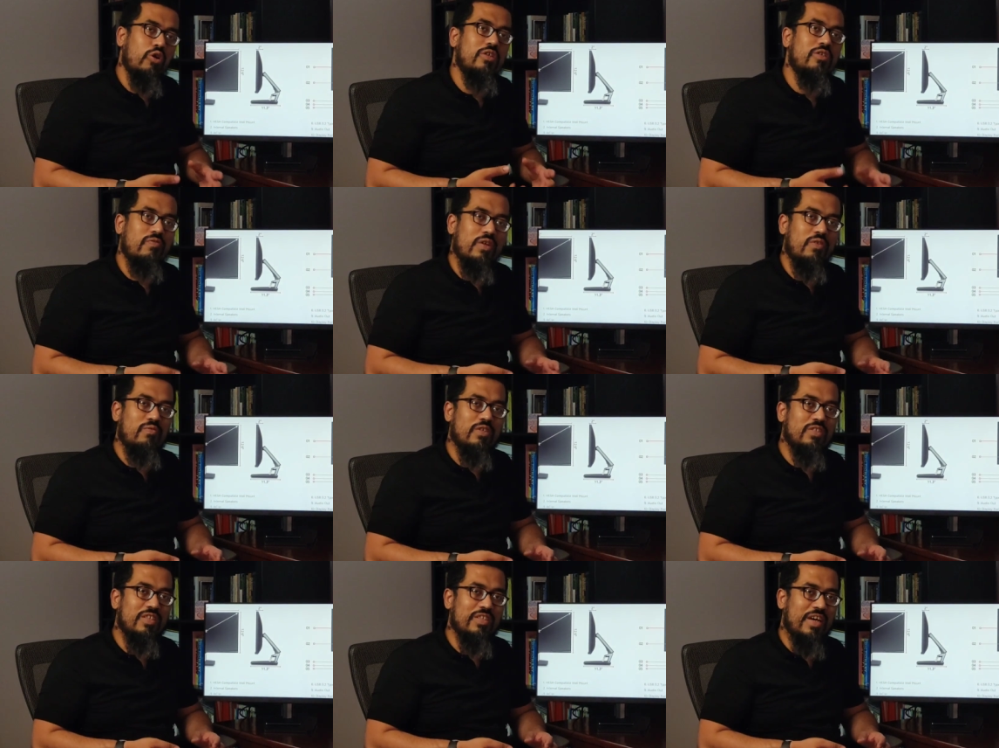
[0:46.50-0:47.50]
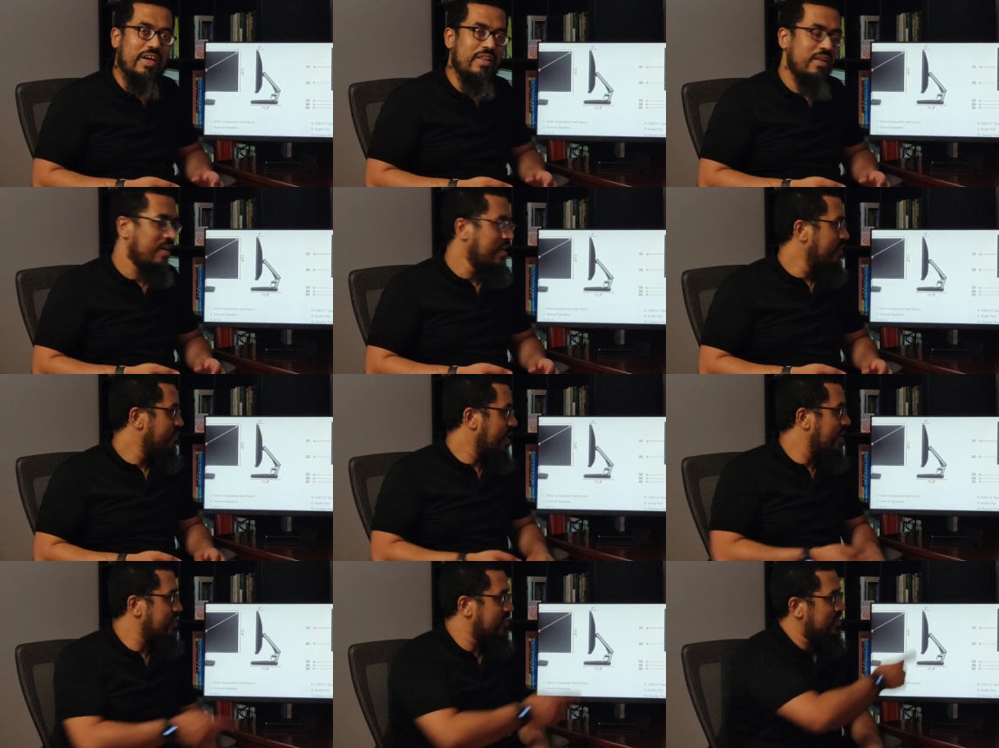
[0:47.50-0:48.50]
monitor very versatile
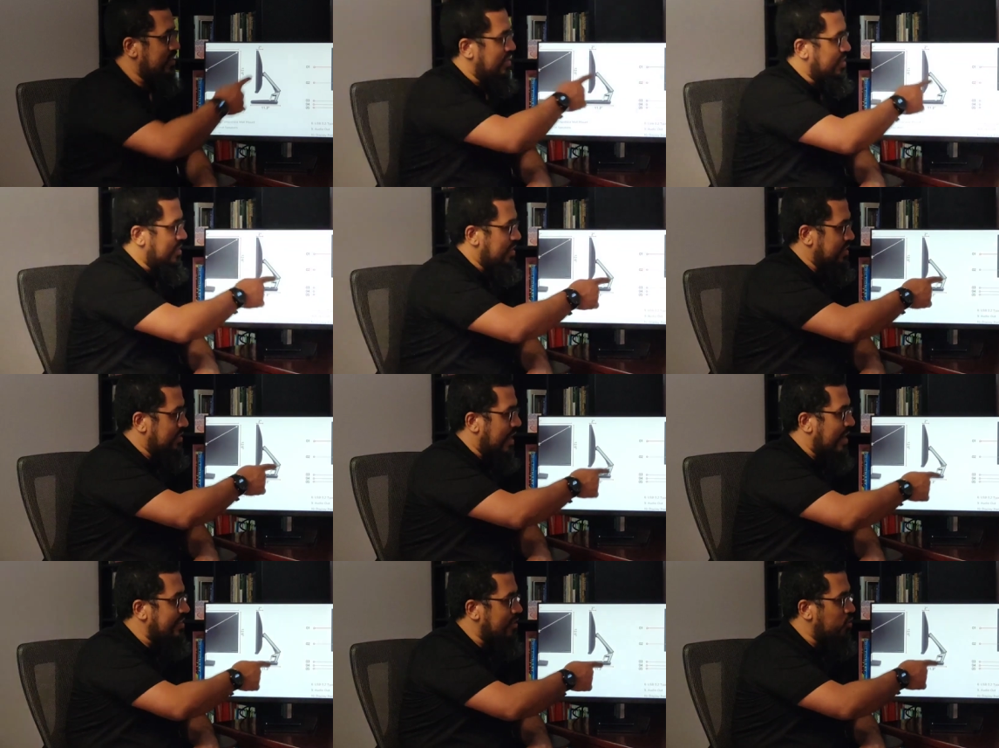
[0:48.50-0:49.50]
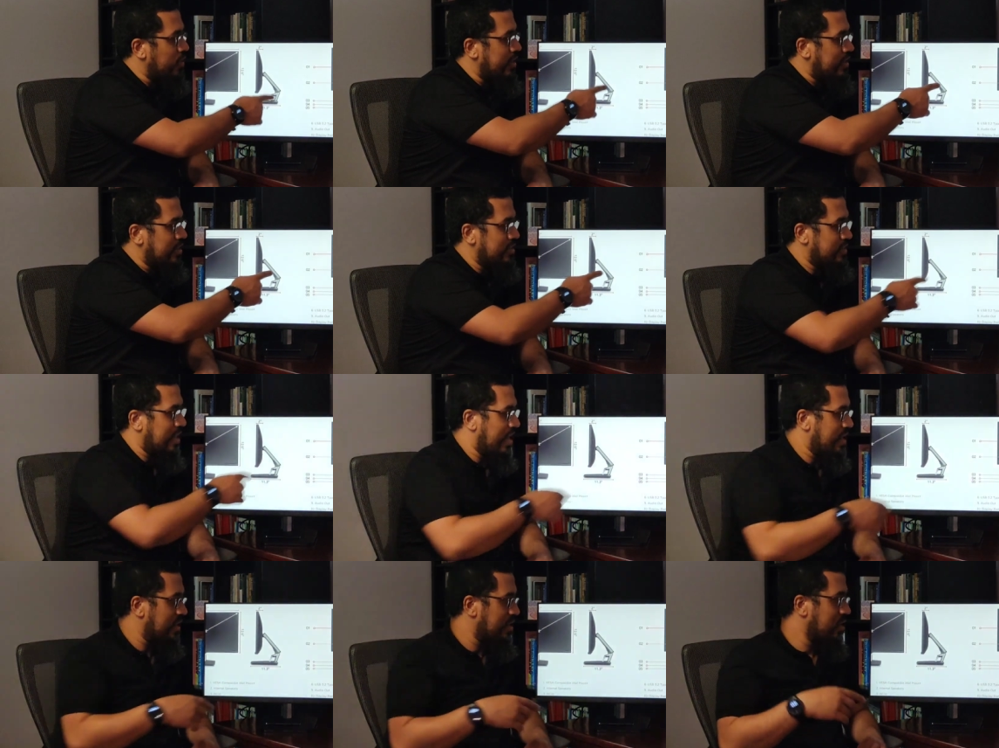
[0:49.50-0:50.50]
is the articulating
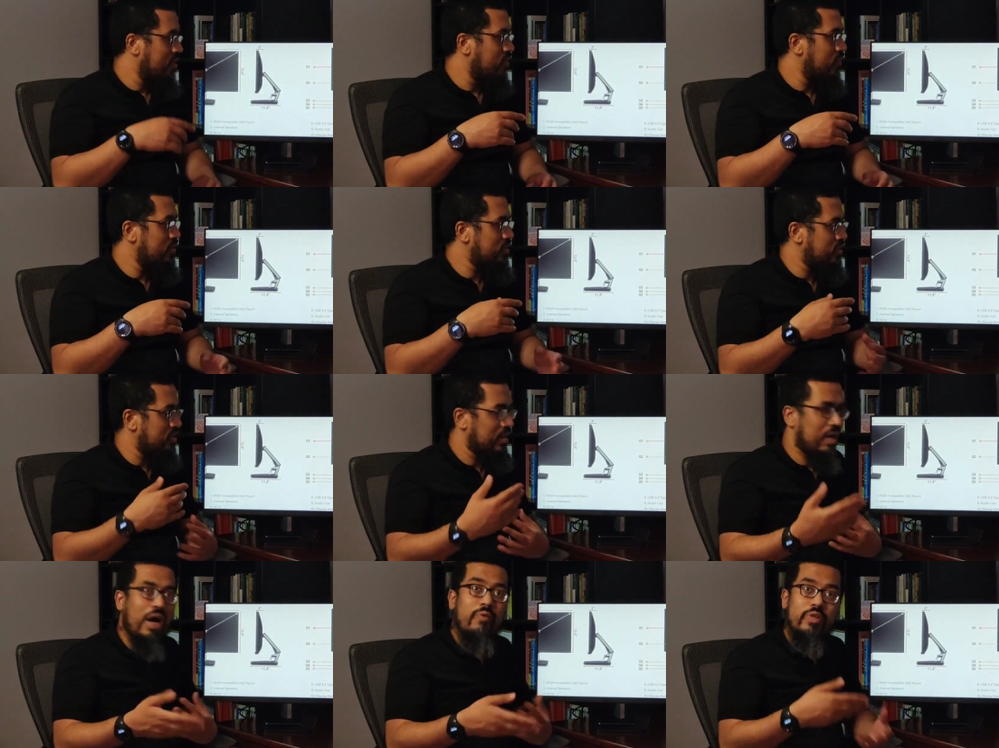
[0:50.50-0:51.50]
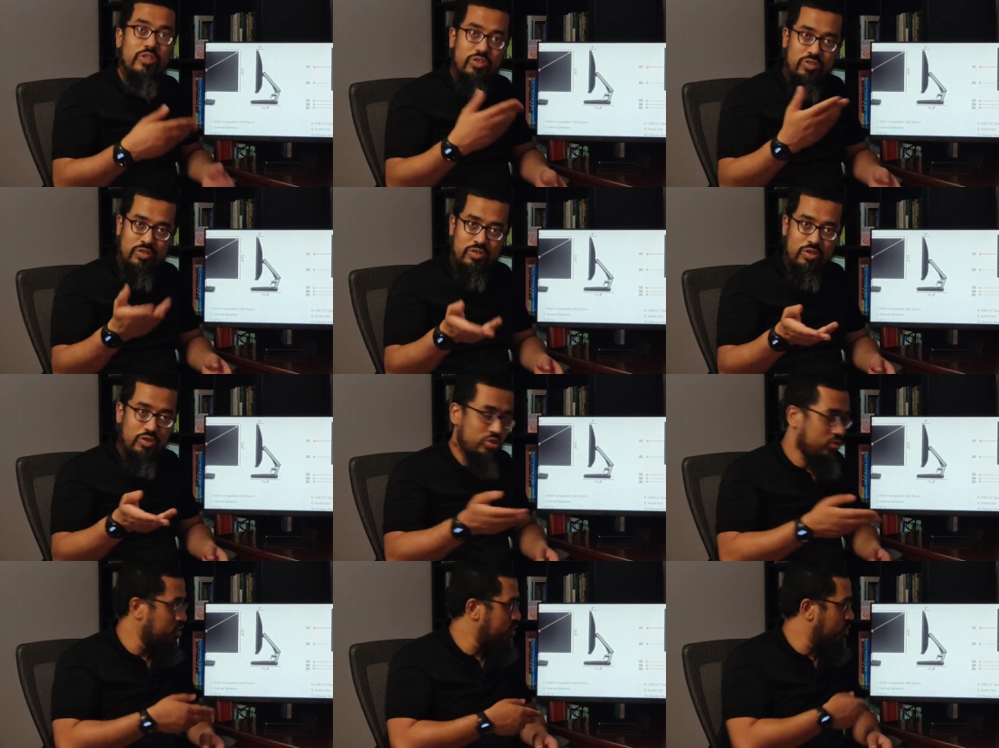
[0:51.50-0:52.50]
stand, which I will just
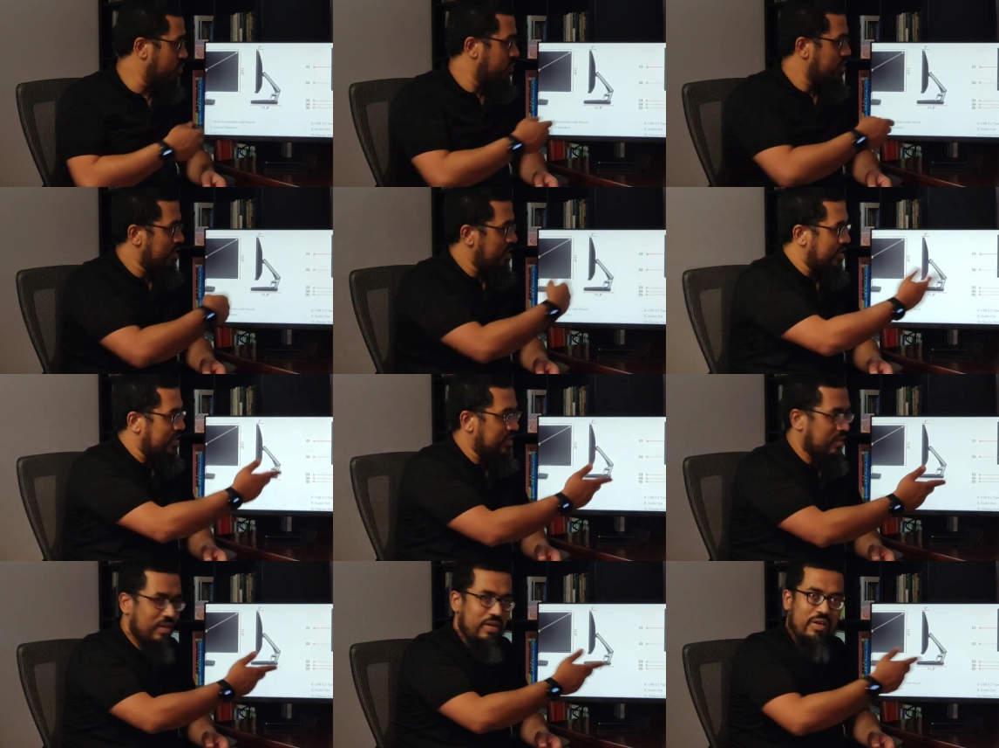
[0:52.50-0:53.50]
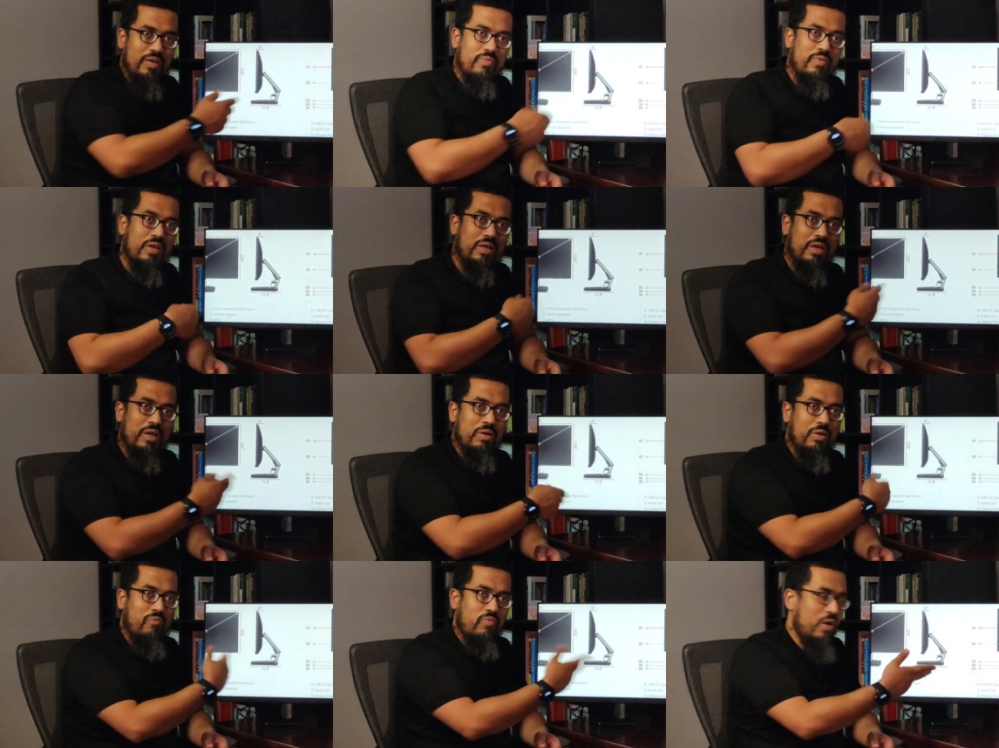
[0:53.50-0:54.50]
show you in a
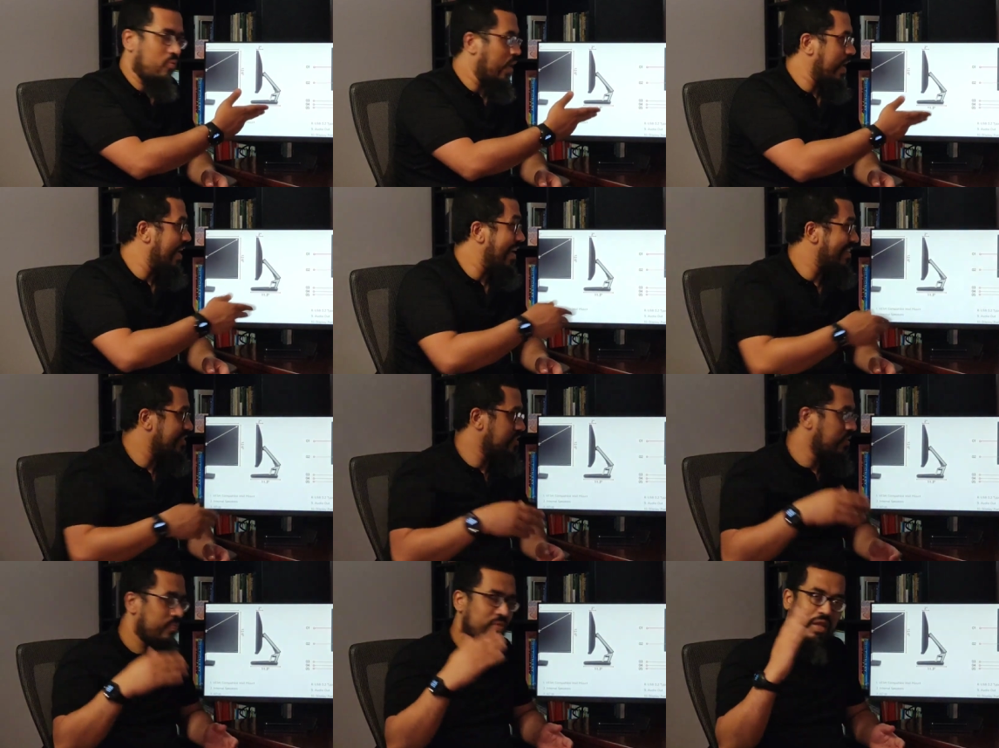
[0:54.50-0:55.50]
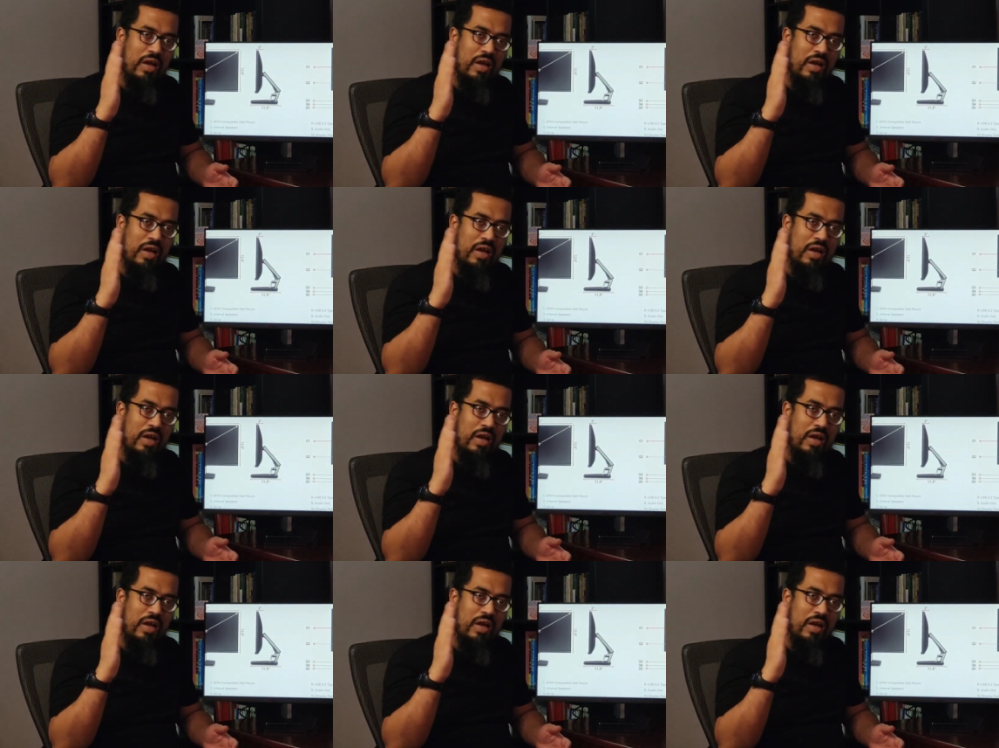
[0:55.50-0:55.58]
while later,